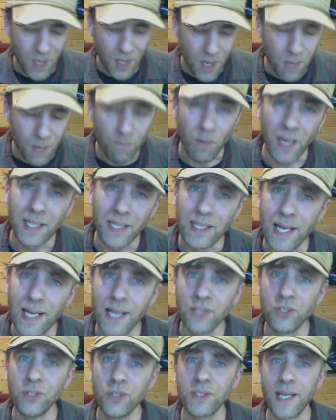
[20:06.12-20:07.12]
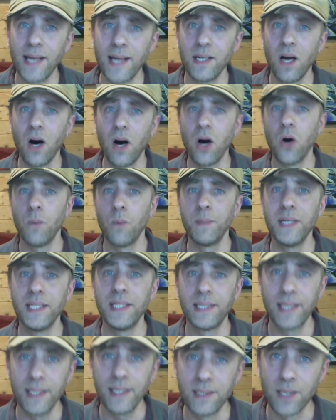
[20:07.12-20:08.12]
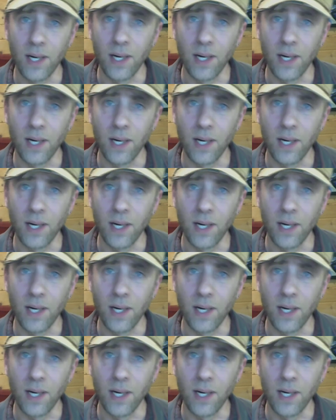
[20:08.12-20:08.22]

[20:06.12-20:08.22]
Michael Andrews and R.B. Tate.